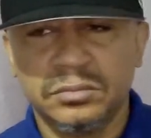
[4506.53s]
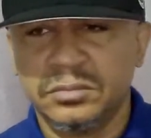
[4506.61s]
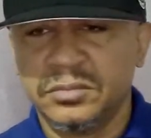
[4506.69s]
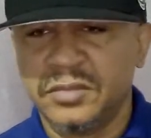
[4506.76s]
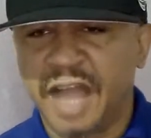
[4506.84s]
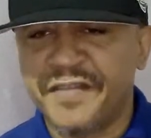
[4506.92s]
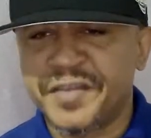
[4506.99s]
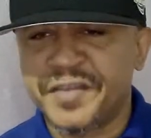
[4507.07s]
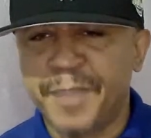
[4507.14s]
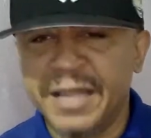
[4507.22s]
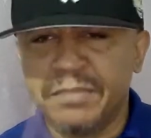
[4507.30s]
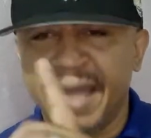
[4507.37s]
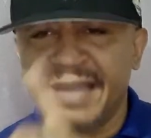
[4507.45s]
I've
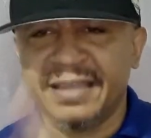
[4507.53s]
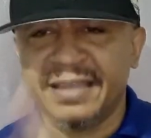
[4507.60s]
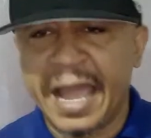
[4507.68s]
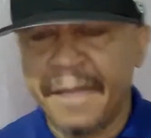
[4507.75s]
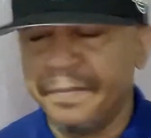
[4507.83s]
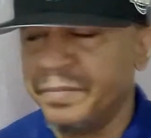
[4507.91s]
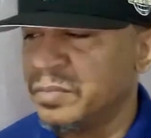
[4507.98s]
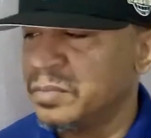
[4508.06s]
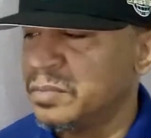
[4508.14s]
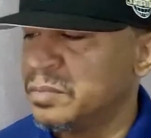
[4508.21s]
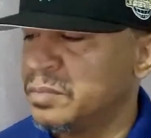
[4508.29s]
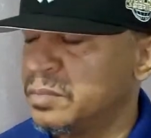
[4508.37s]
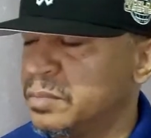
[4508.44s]
spent my time
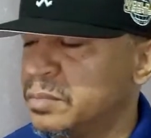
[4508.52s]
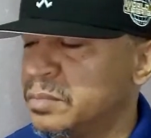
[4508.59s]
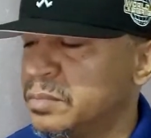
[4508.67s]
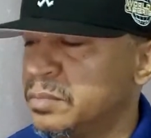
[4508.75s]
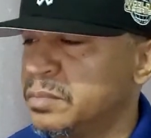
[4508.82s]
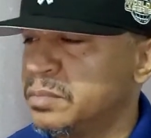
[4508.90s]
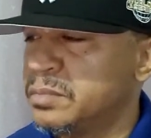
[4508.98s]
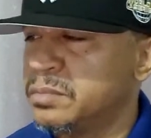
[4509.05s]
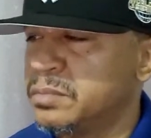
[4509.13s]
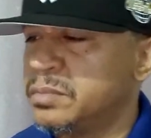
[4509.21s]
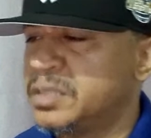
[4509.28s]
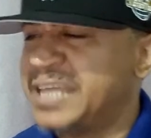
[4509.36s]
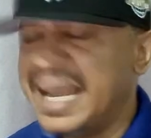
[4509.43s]

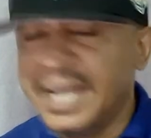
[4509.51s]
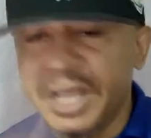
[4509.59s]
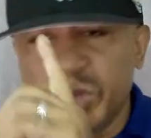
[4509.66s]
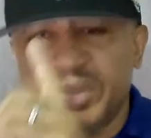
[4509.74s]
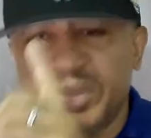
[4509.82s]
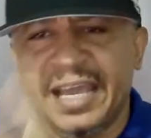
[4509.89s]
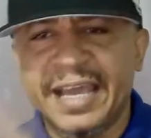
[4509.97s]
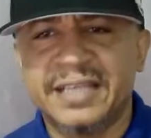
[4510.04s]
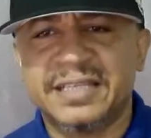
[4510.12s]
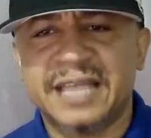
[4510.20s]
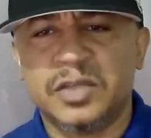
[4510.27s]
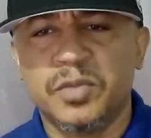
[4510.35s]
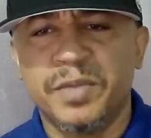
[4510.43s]
telling you things
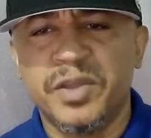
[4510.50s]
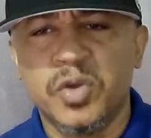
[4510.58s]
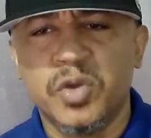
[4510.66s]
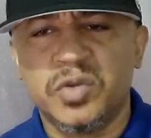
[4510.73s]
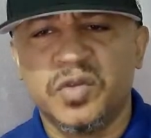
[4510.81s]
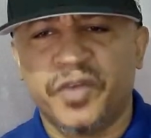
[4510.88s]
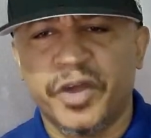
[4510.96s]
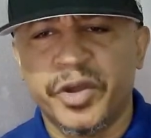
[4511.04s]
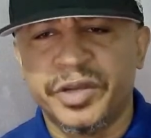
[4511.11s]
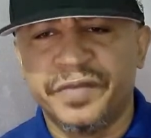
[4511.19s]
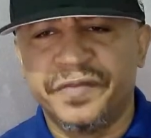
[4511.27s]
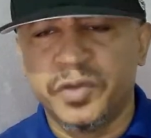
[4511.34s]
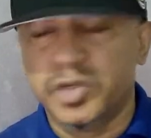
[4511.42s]
that will be useful for you in
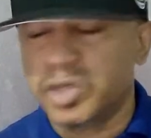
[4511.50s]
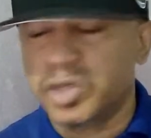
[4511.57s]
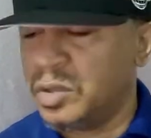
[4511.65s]
the future.